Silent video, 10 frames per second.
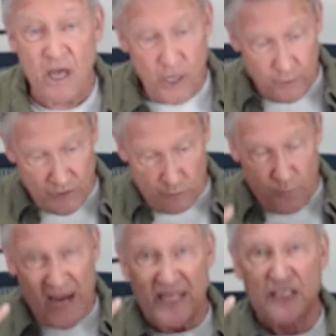who was
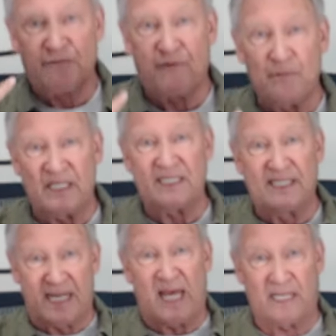raised from the
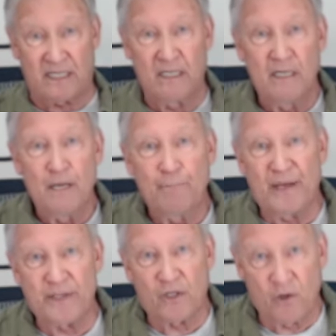dead by
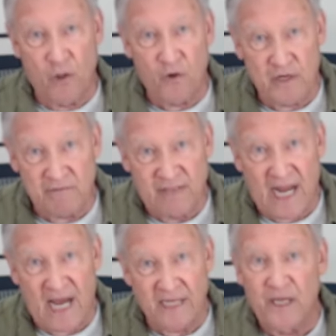the glory of
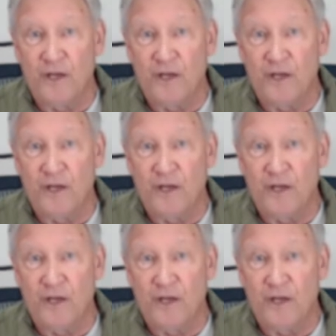God.